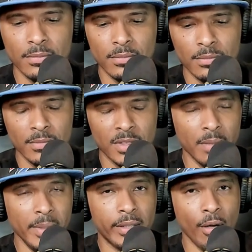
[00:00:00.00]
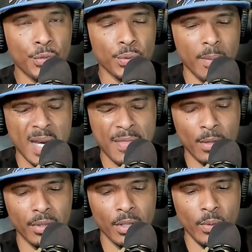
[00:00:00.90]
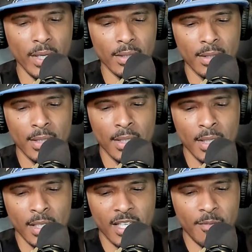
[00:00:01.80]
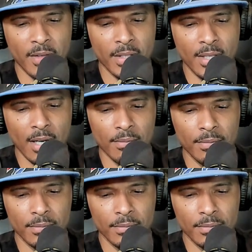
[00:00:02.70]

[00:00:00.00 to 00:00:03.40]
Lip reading: It's going to be a close one, but I think we're going to win. Give me the dub.